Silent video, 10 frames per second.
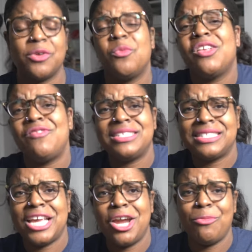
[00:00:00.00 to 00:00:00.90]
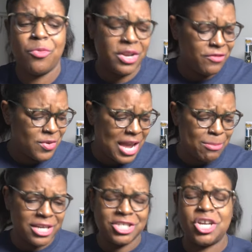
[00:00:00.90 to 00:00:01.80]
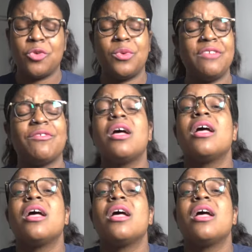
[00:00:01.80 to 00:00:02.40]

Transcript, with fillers: What if it's terrible? What if you hate my shirt? What if